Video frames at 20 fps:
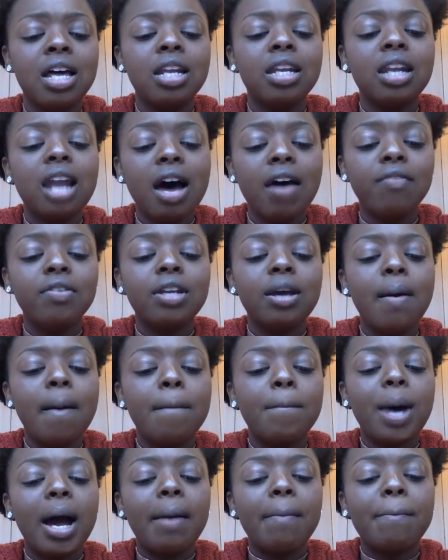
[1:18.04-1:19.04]
loved
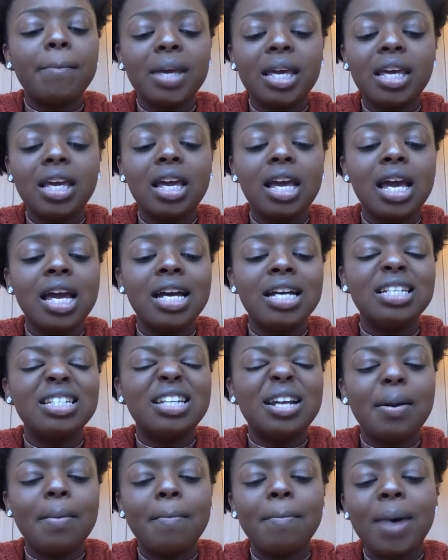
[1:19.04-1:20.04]
by me,
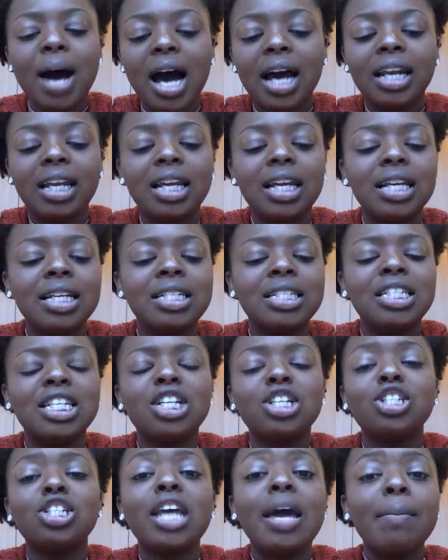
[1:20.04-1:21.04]
dear body,
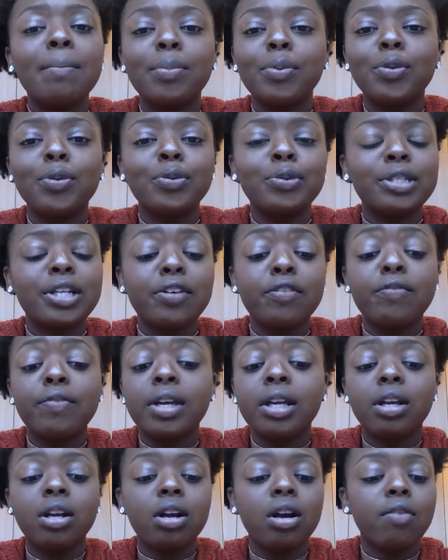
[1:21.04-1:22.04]
dear temple, dear
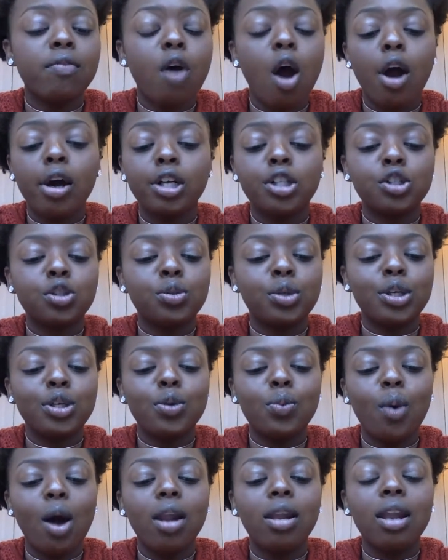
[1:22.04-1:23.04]
figure of artistry,
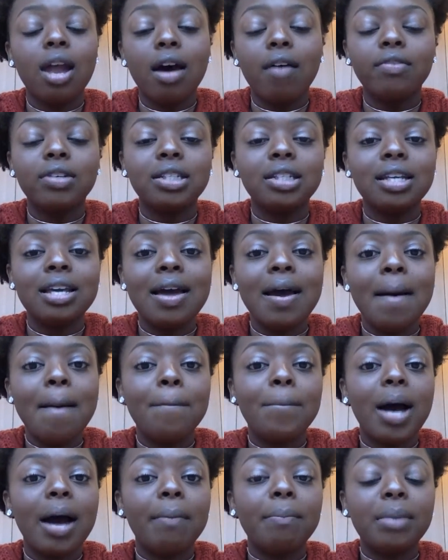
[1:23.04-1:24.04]
you are loved
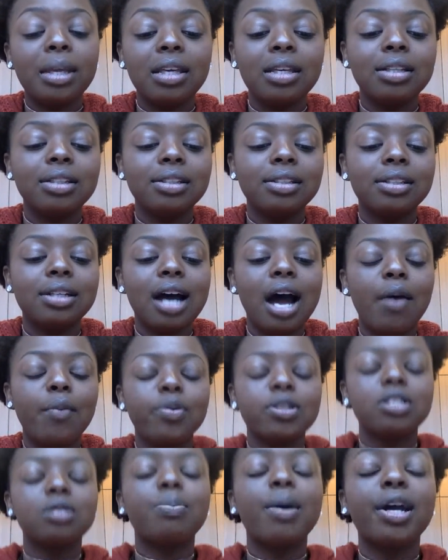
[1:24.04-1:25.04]
by me. I
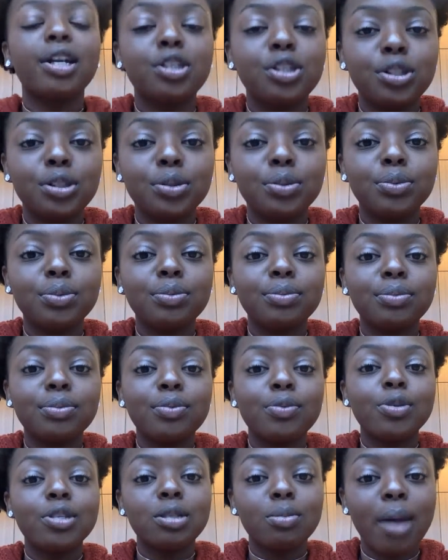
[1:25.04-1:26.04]
respect you
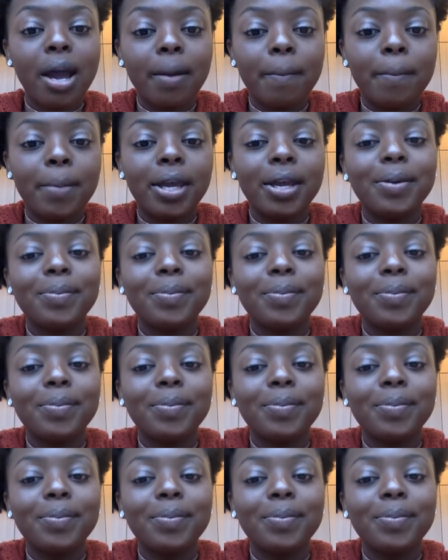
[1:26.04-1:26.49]
respect.